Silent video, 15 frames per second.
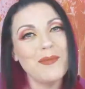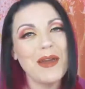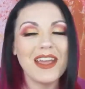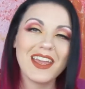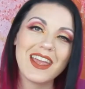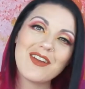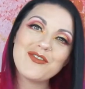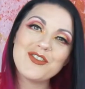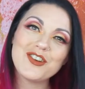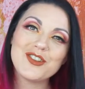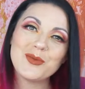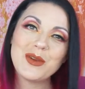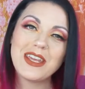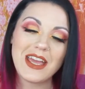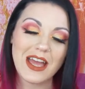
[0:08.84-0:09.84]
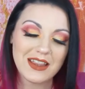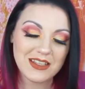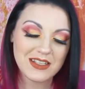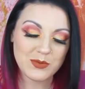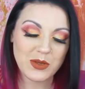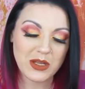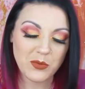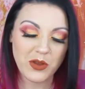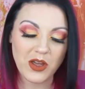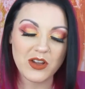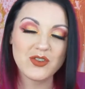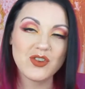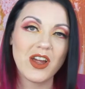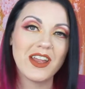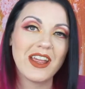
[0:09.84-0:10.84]
back again for another week and this week we
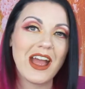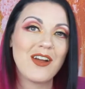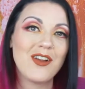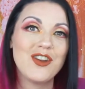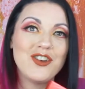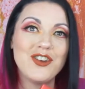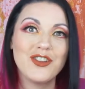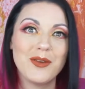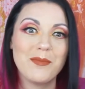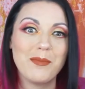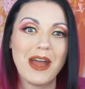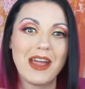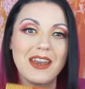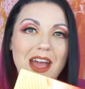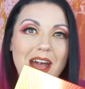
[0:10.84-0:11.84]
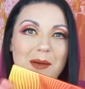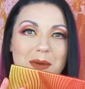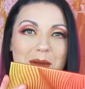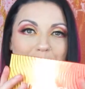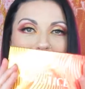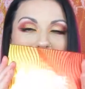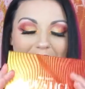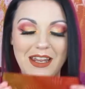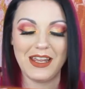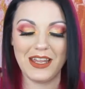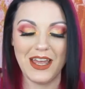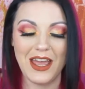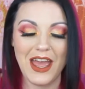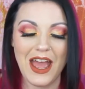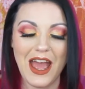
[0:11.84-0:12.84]
are trying out another Bad Habit palette
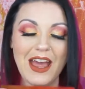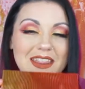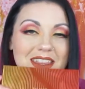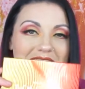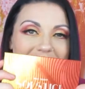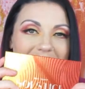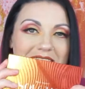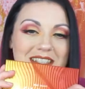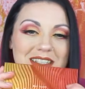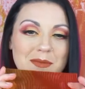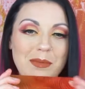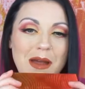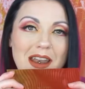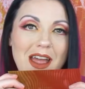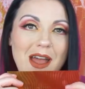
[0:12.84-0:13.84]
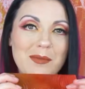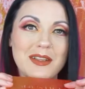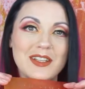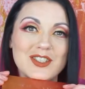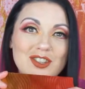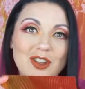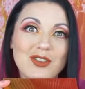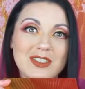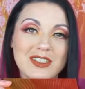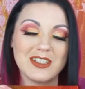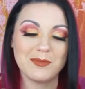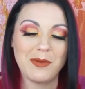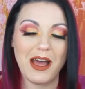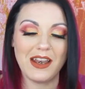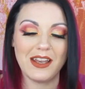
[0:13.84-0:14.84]
and this is the Bad Habit
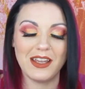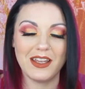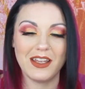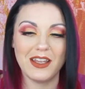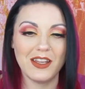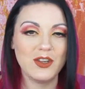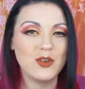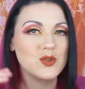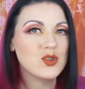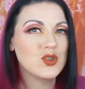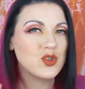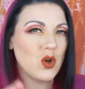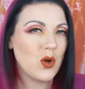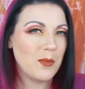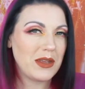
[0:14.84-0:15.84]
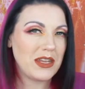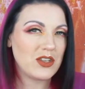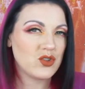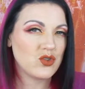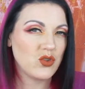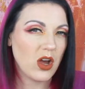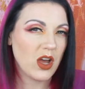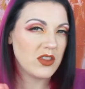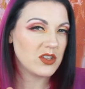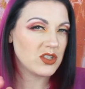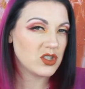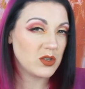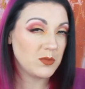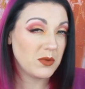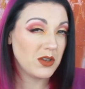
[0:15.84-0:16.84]
Solstice palette. You saw me try the
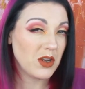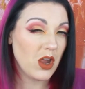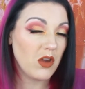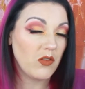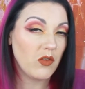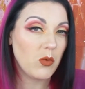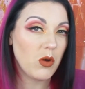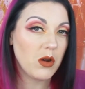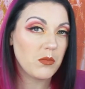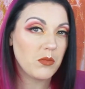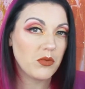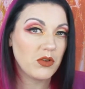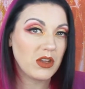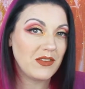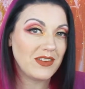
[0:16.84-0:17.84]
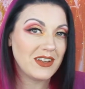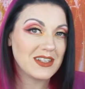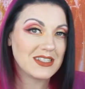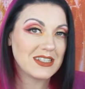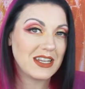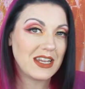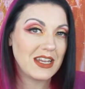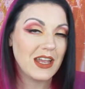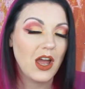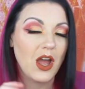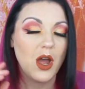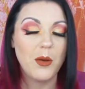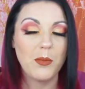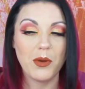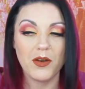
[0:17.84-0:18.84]
Supernova one previously
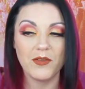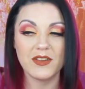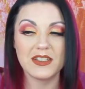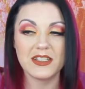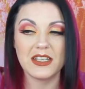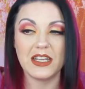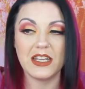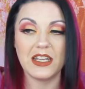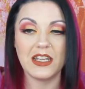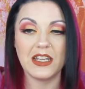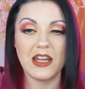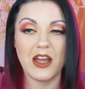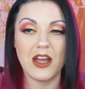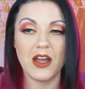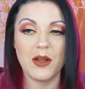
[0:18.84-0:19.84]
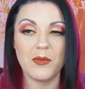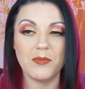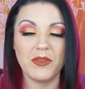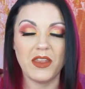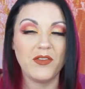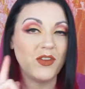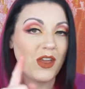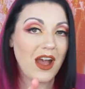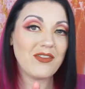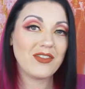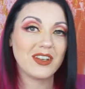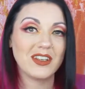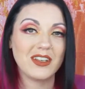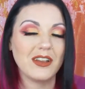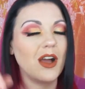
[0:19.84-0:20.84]
but obviously um, if you
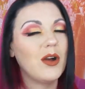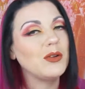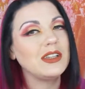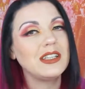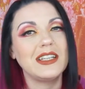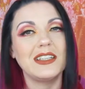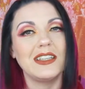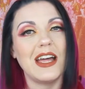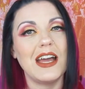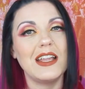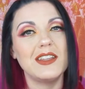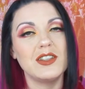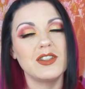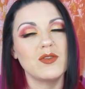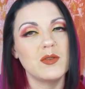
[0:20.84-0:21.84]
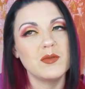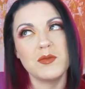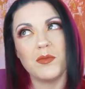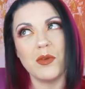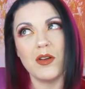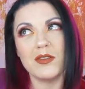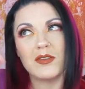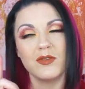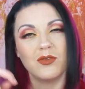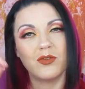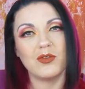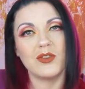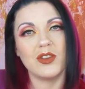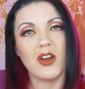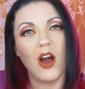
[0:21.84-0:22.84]
haven't I will link that in the description box
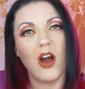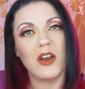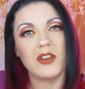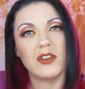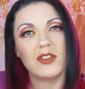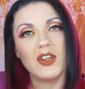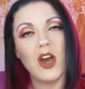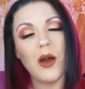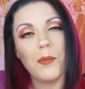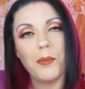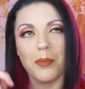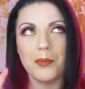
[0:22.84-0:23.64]
or the card at the top.